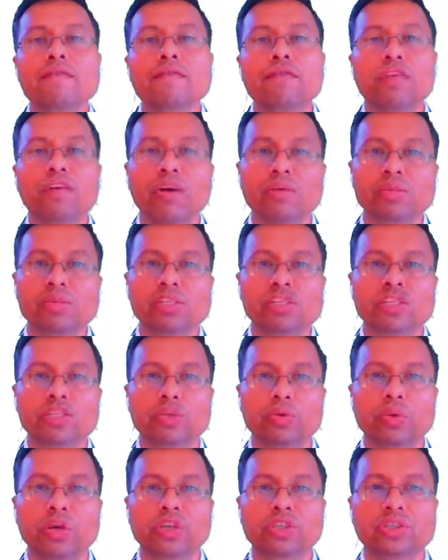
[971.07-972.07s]
formal
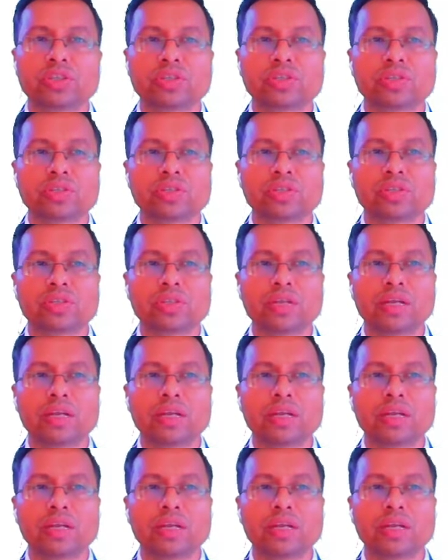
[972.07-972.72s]
situations.